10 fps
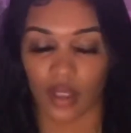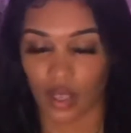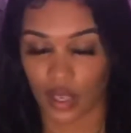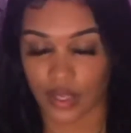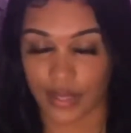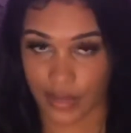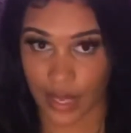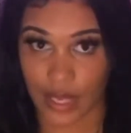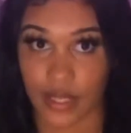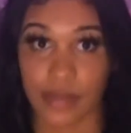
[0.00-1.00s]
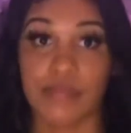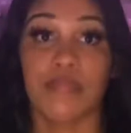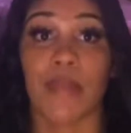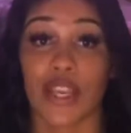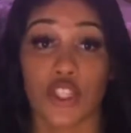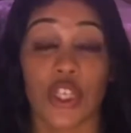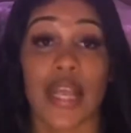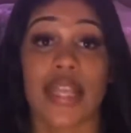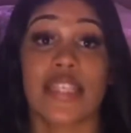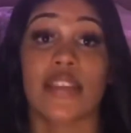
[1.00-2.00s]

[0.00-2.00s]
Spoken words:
So yes, make sure that it's a